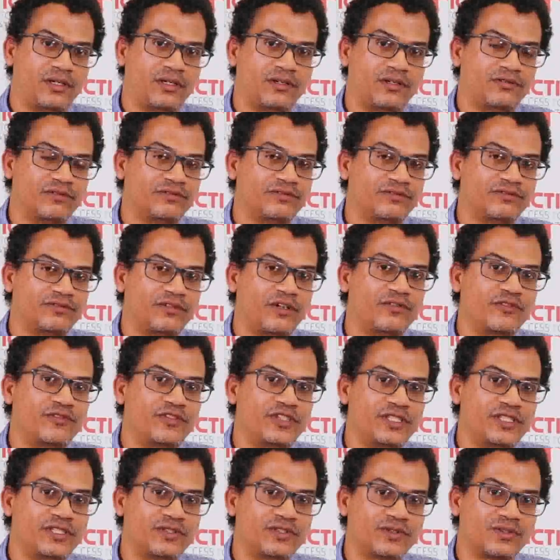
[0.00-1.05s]

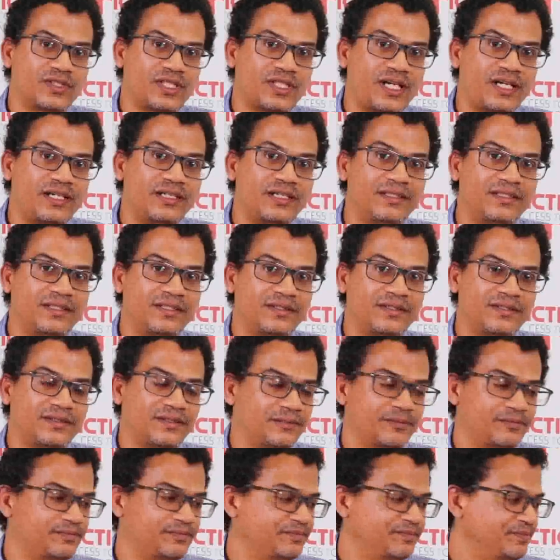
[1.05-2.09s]
of these societies.
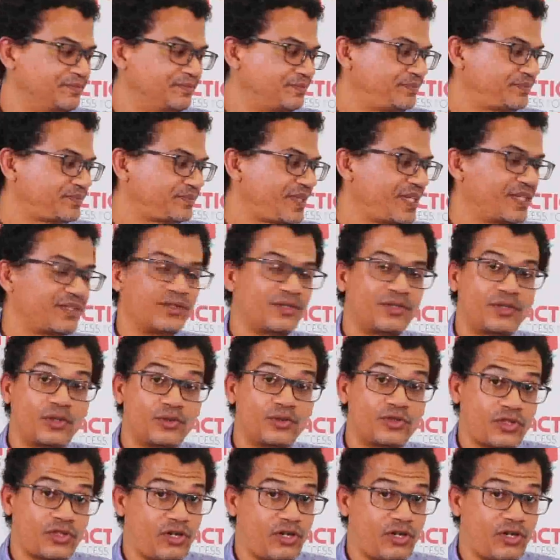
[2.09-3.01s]
So